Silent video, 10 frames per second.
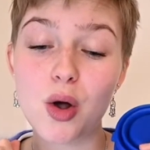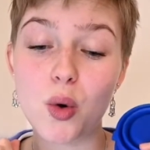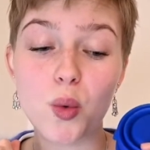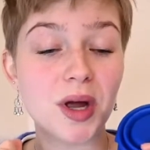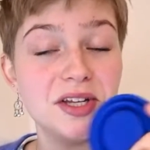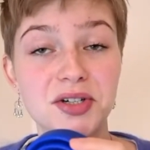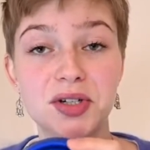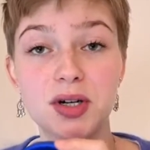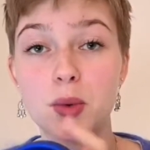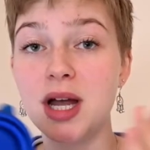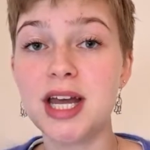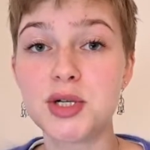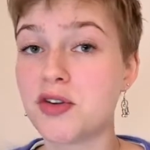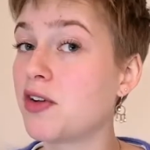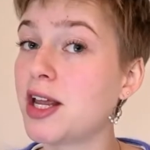when you're away
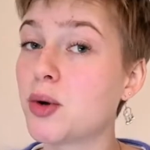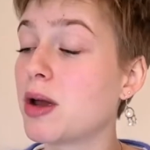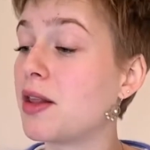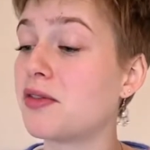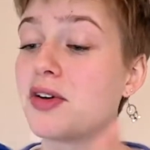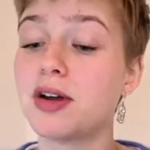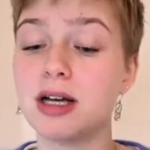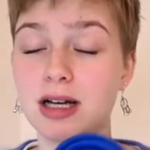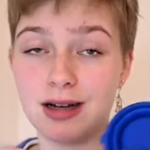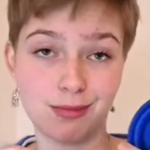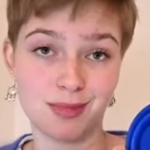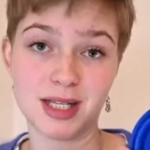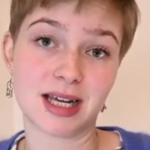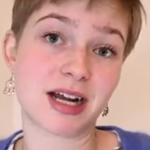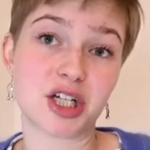traveling or whatever, this
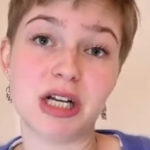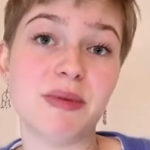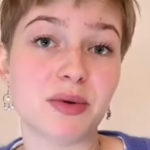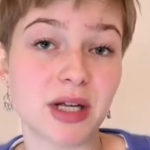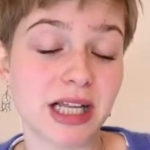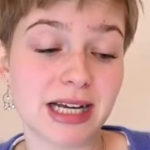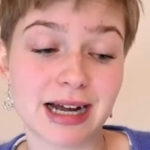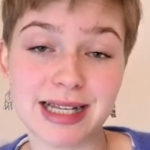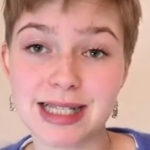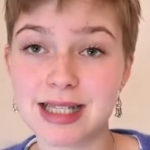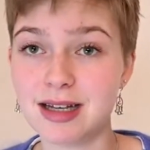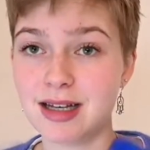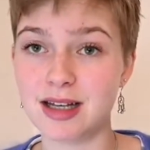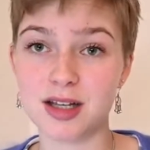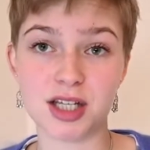can actually be really nice.
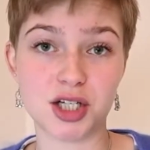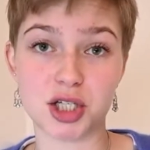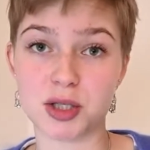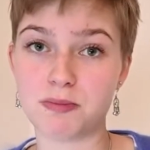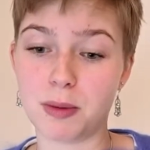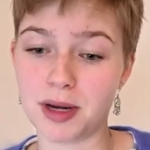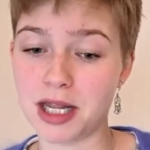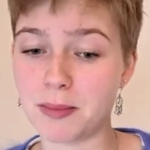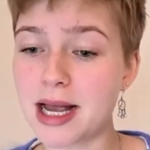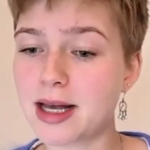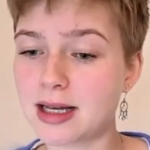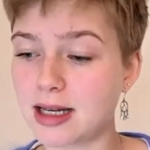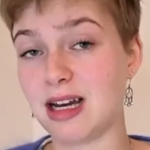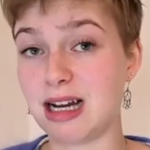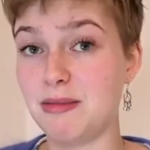You can just pop it in your bag.
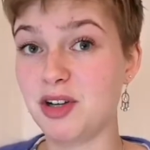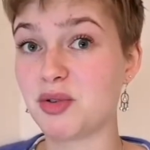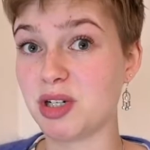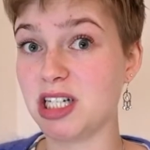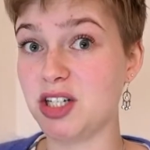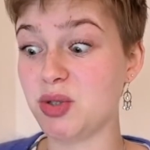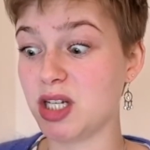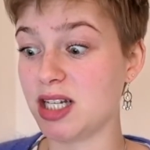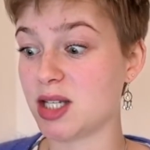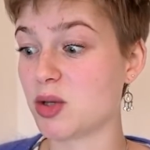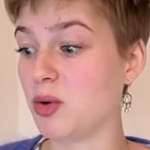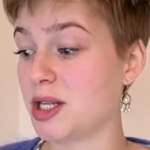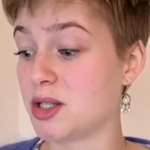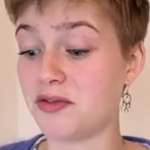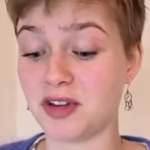And I'm not really using this all
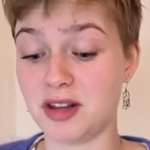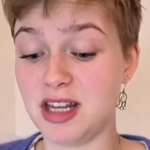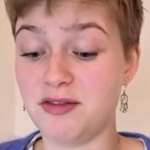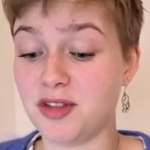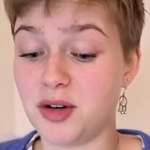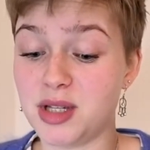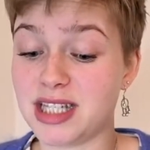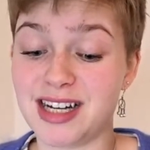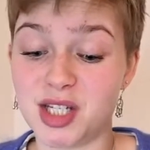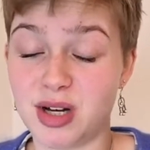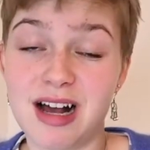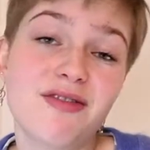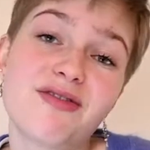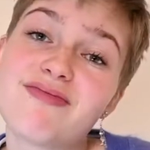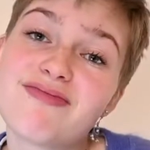that often, even though it's nice to have.